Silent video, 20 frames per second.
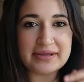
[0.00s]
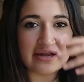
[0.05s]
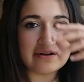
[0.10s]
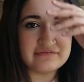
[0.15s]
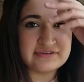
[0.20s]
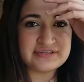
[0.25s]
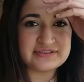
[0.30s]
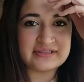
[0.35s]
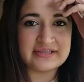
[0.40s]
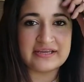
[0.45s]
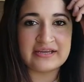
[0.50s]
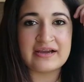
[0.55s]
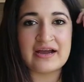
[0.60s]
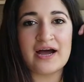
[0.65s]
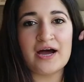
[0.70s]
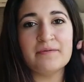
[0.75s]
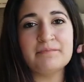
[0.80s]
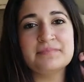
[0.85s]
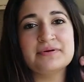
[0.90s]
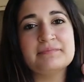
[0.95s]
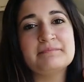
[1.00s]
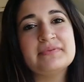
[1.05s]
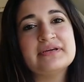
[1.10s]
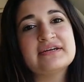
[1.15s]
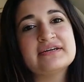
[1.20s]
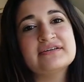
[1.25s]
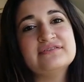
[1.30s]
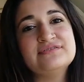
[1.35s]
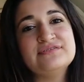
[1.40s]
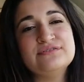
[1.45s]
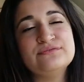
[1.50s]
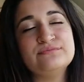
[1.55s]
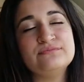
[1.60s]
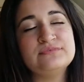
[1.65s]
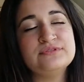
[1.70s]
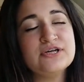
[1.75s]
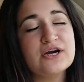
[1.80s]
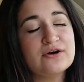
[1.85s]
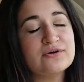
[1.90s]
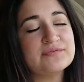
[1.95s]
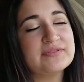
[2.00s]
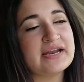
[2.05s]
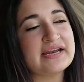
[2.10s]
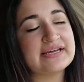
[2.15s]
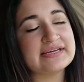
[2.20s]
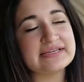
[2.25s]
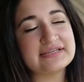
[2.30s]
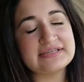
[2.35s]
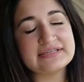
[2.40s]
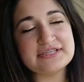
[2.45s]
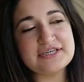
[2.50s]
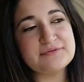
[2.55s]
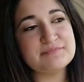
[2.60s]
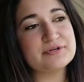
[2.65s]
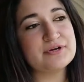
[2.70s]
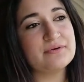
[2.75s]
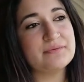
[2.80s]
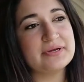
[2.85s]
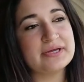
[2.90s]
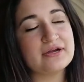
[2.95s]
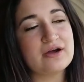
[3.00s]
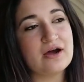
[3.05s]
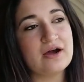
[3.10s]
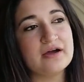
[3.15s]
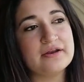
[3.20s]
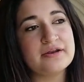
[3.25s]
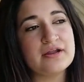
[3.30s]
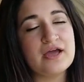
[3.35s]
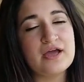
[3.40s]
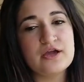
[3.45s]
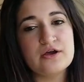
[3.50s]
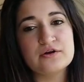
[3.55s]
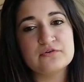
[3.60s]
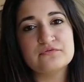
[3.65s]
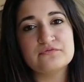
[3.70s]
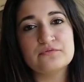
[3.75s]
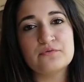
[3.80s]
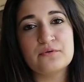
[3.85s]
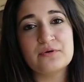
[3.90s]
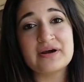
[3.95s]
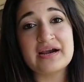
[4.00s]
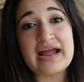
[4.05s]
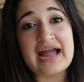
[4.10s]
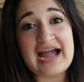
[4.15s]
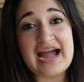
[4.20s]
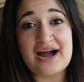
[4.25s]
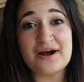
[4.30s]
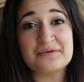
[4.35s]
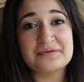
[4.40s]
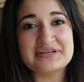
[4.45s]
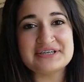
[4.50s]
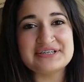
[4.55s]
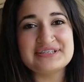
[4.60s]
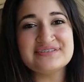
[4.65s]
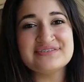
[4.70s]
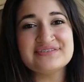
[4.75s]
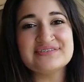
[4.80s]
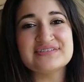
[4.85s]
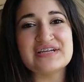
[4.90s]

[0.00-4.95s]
everything up because you know that I can keep going on for hours.